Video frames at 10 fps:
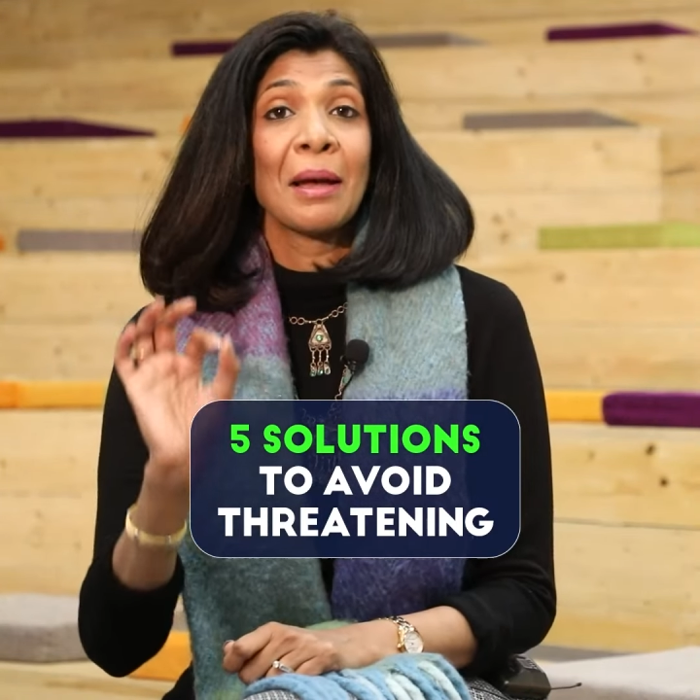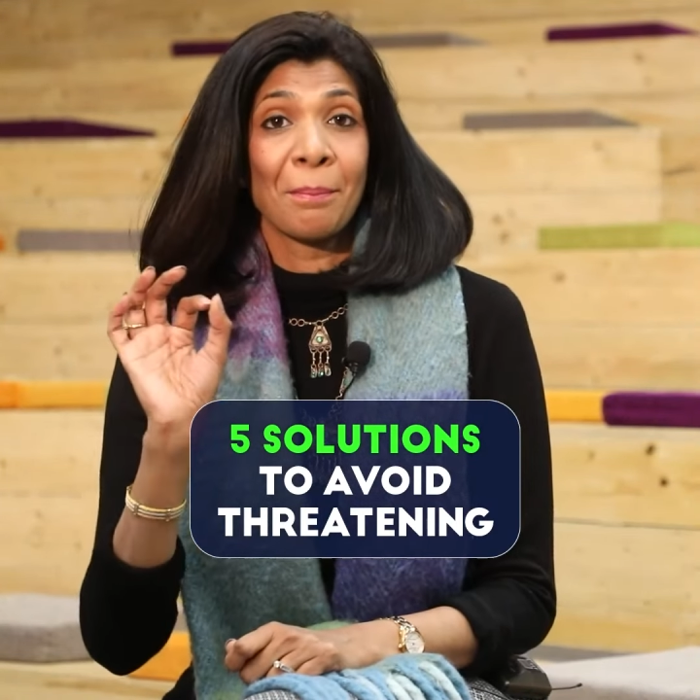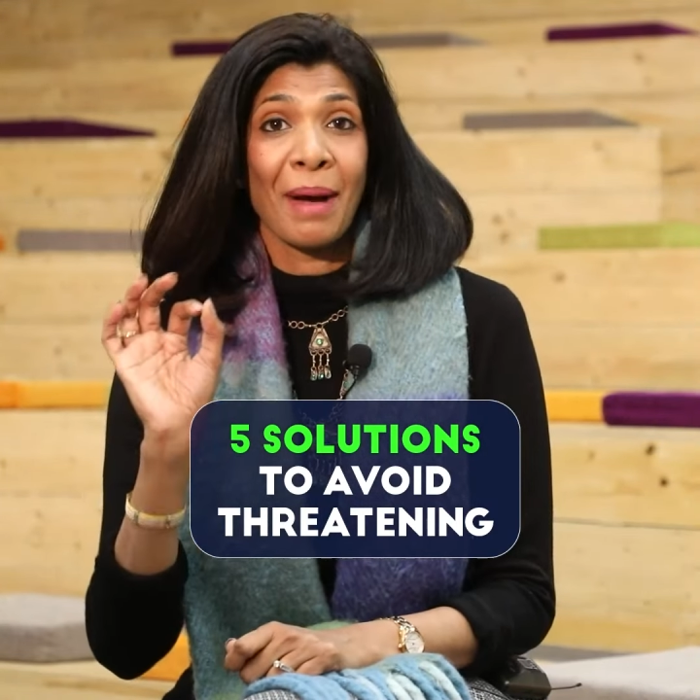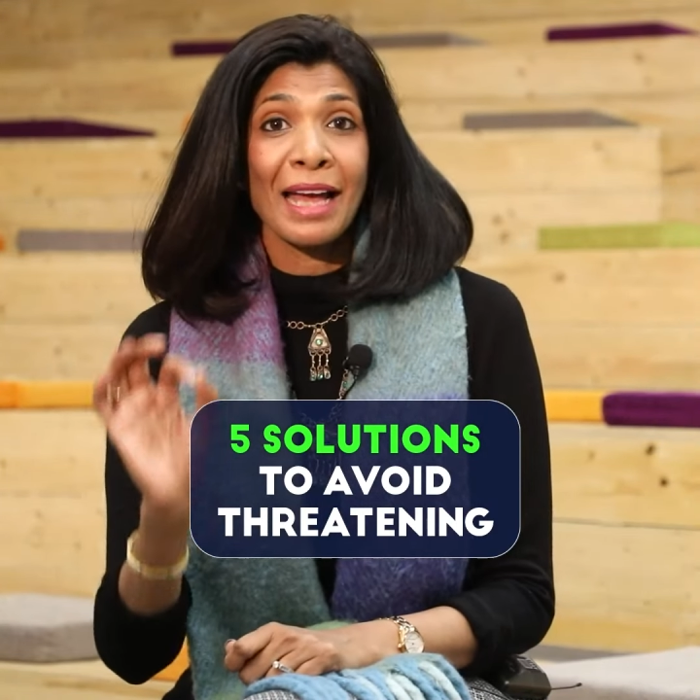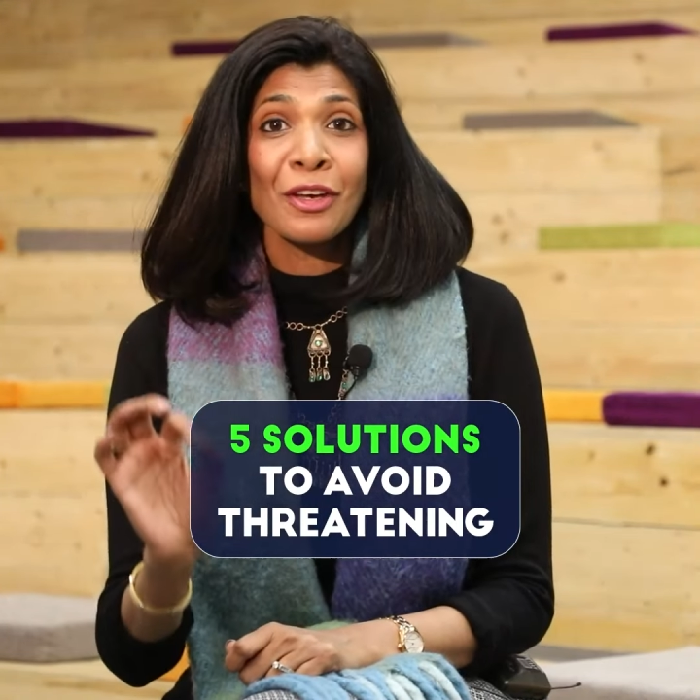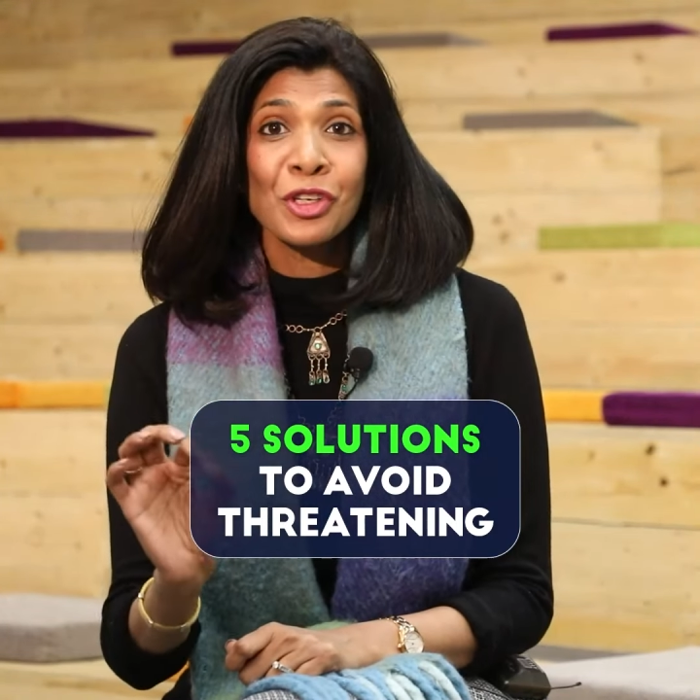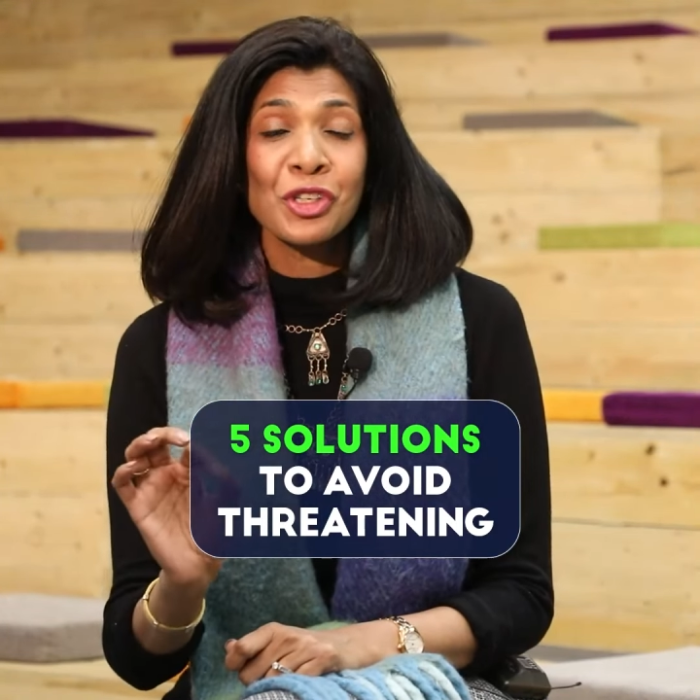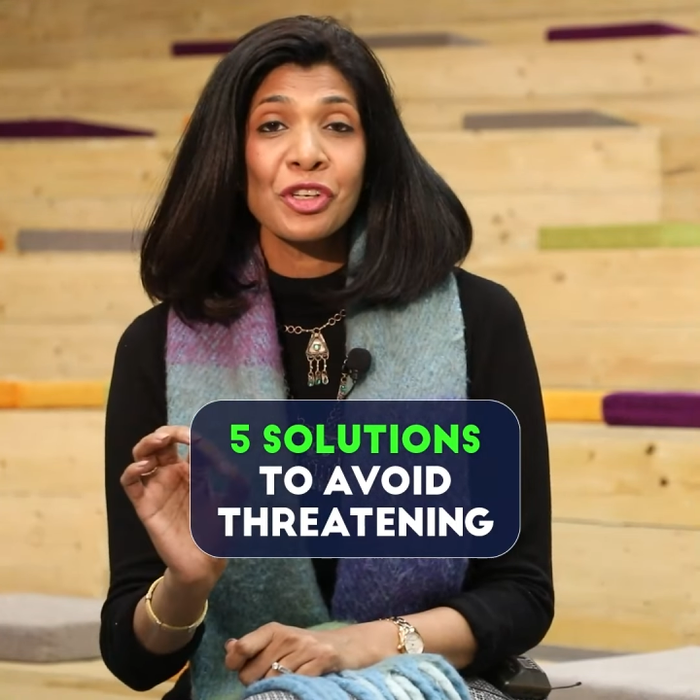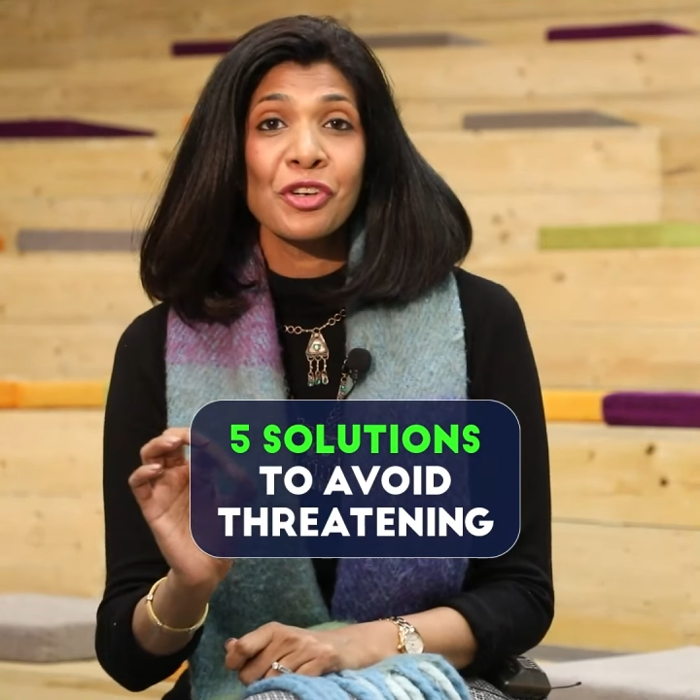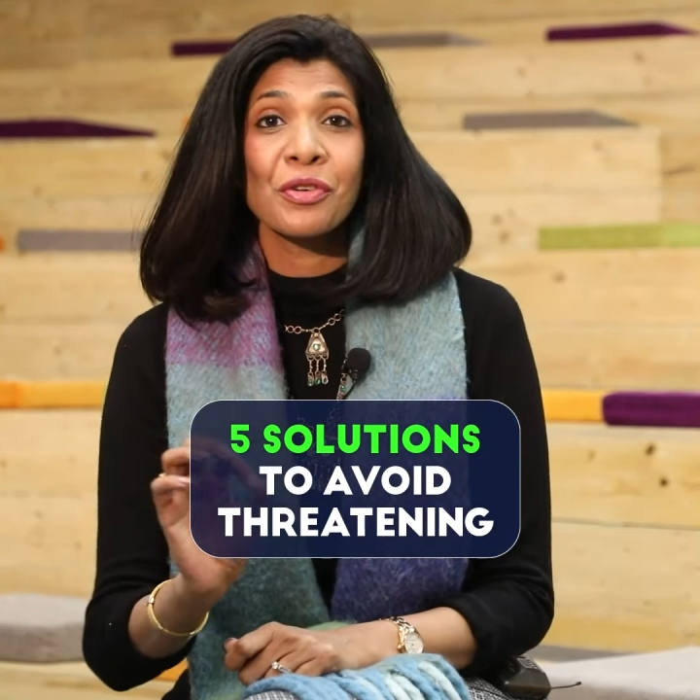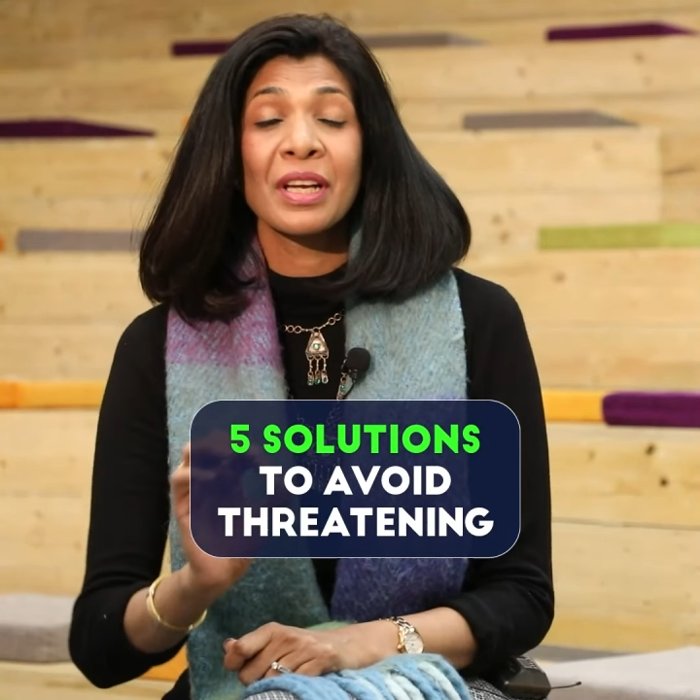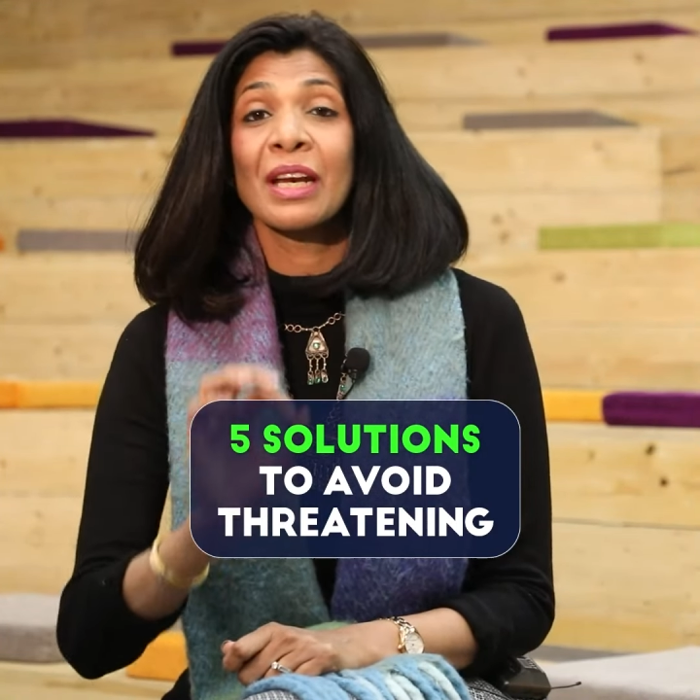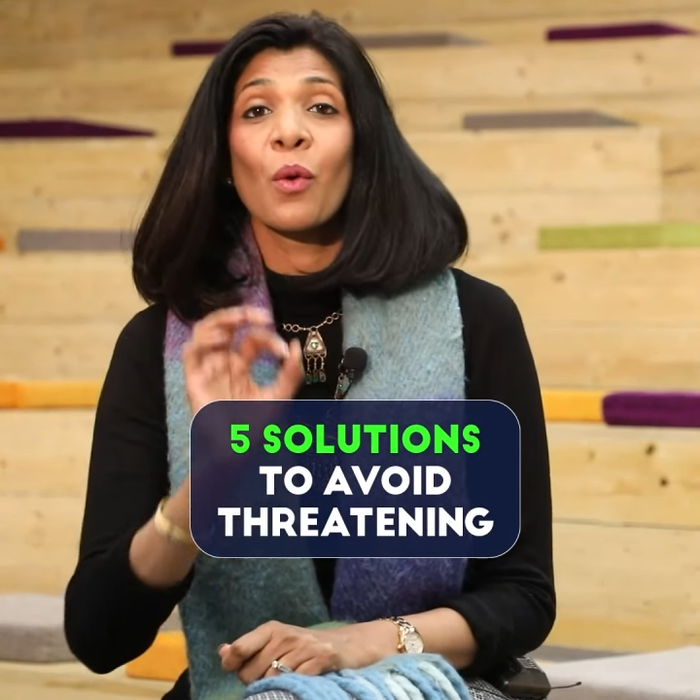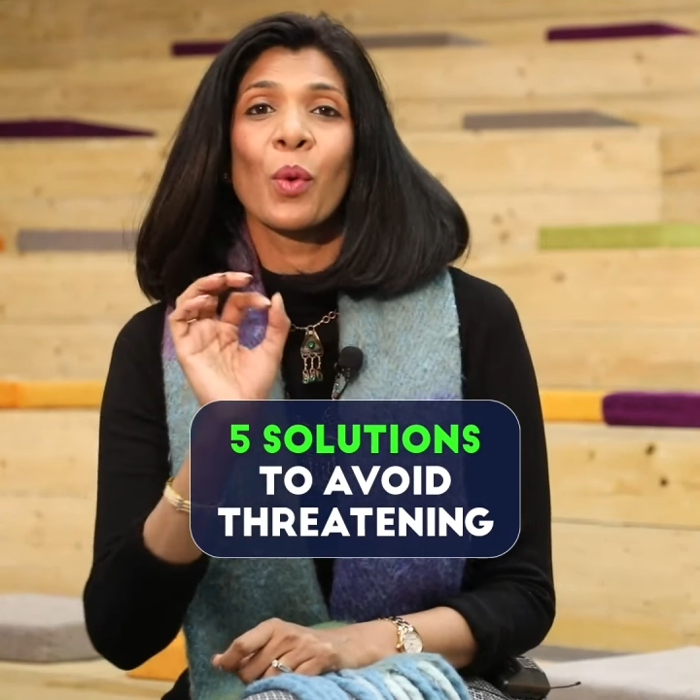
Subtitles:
by your children